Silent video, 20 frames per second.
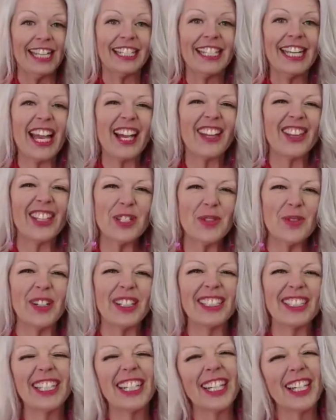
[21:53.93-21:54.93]
Now this
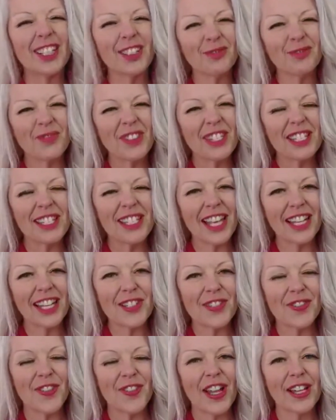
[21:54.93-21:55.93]
one, you know, it's not
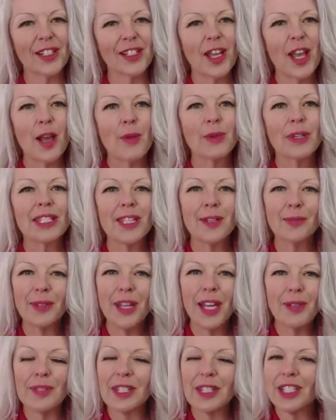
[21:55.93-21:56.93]
as fun, but
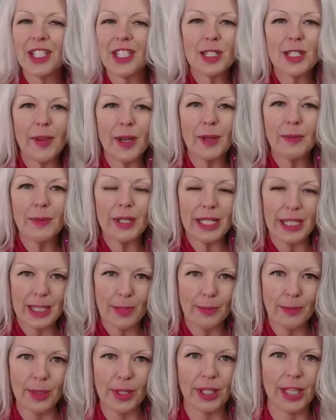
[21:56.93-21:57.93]
sometimes it just might be as
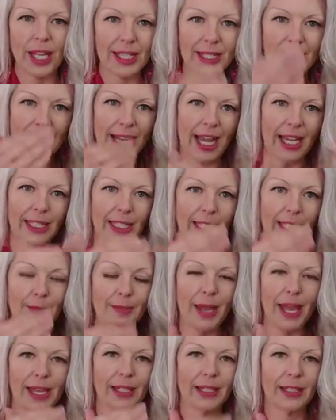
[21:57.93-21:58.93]
simple as dialing
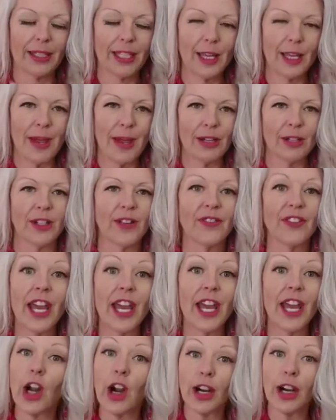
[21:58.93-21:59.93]
back the amount of
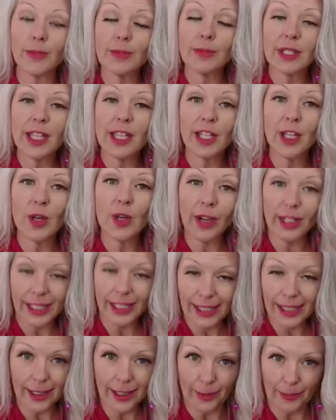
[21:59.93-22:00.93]
net carbs that you are
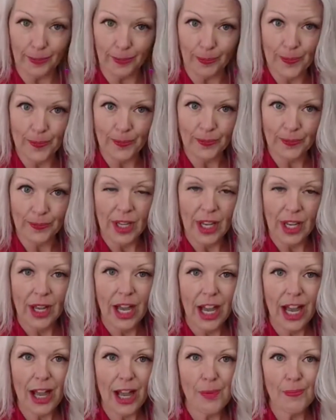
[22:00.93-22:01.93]
eating.
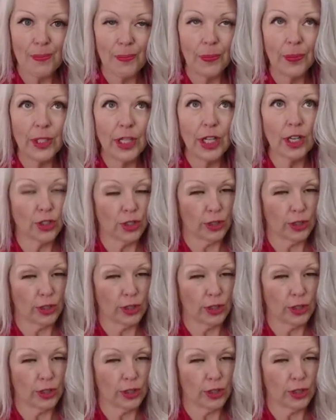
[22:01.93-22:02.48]
You know,